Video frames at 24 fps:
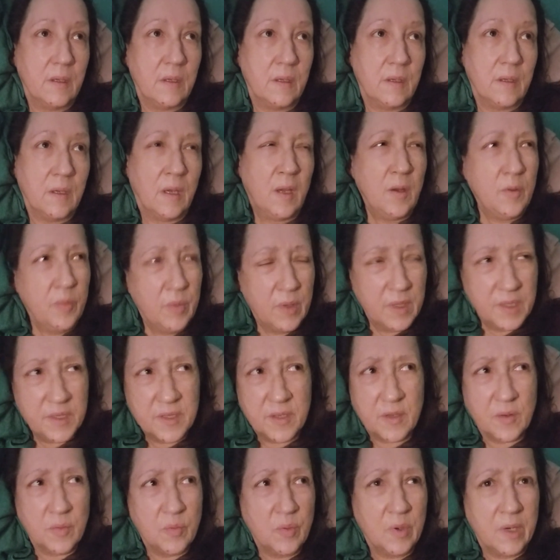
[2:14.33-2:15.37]
I
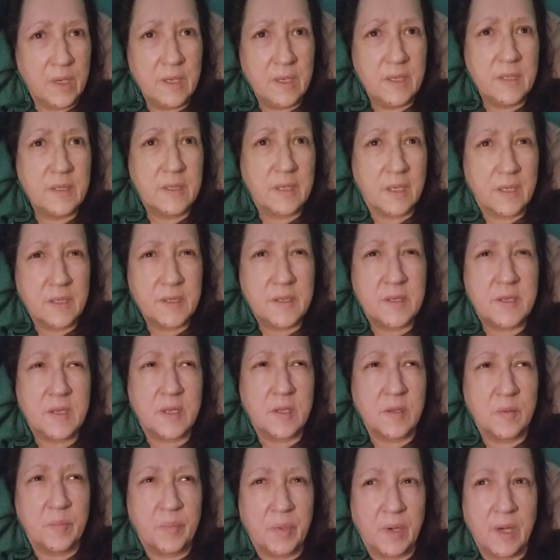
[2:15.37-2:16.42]
wonder what it does to
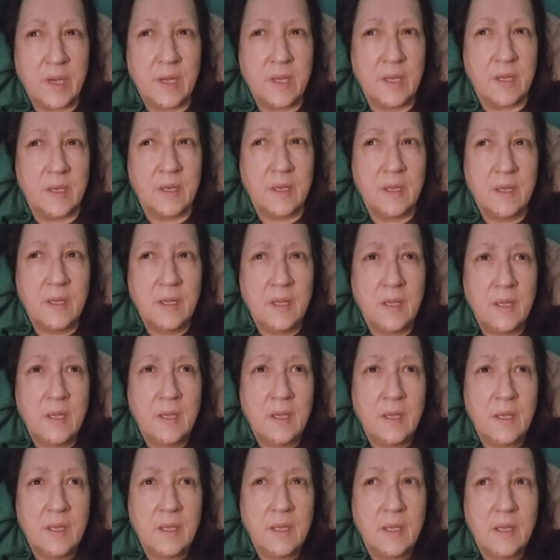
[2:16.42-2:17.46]
the brain.
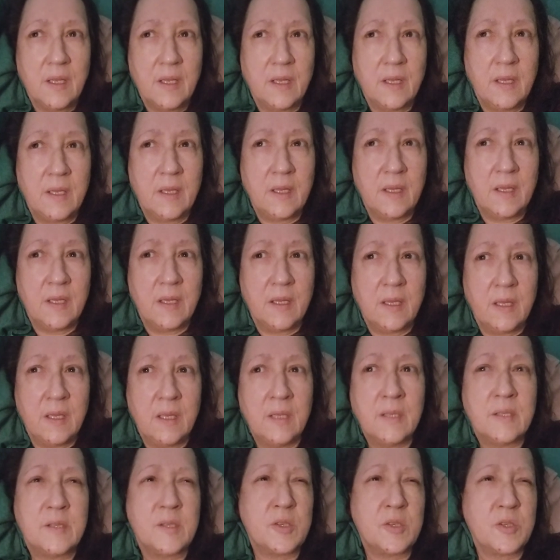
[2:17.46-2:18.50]

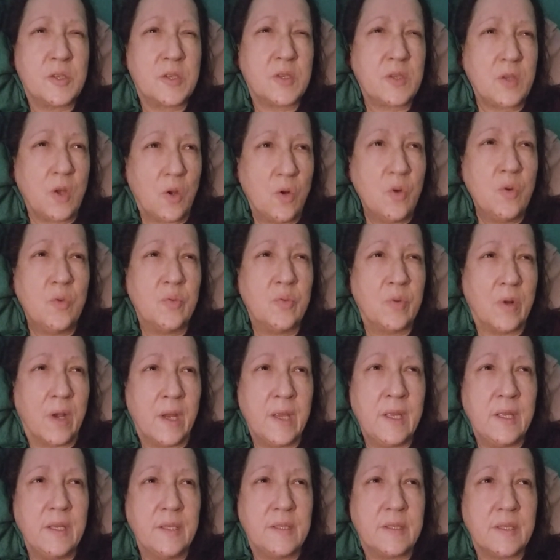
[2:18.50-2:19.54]
It's so
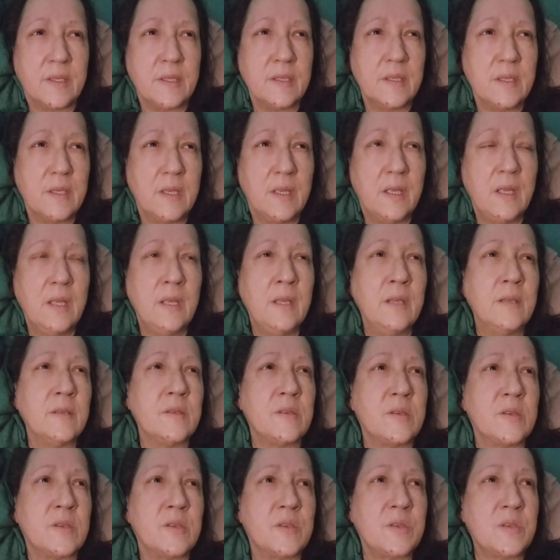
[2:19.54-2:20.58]
right. It's
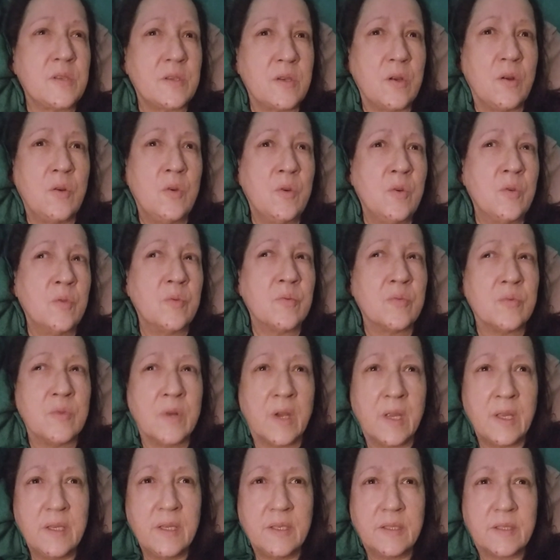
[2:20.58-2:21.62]
so
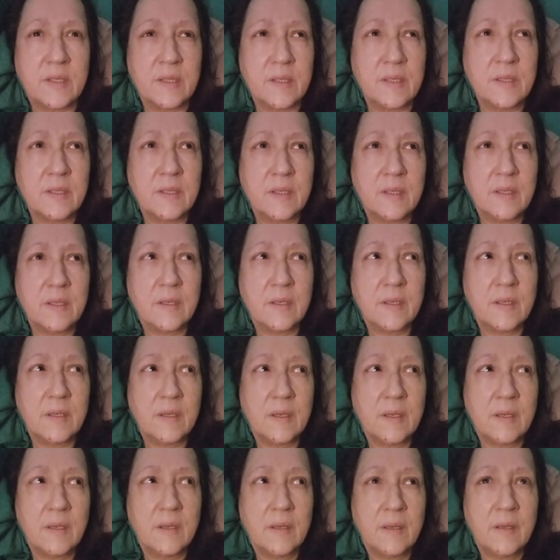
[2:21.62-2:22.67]
right.
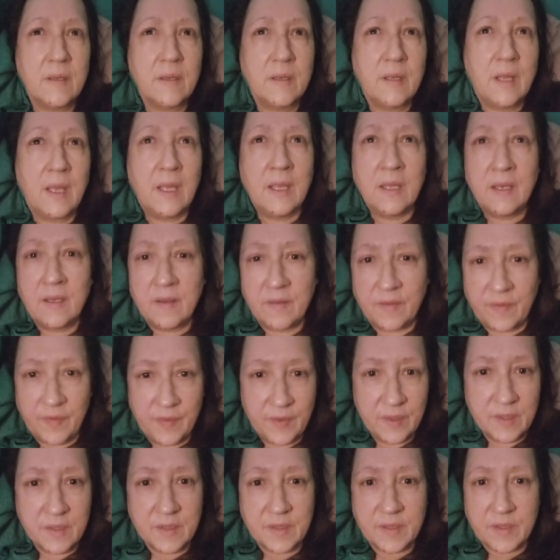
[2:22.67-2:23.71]
And it
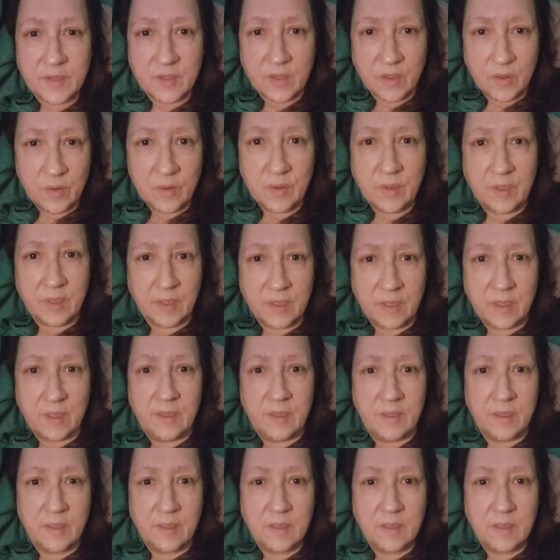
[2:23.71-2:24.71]
feels so good.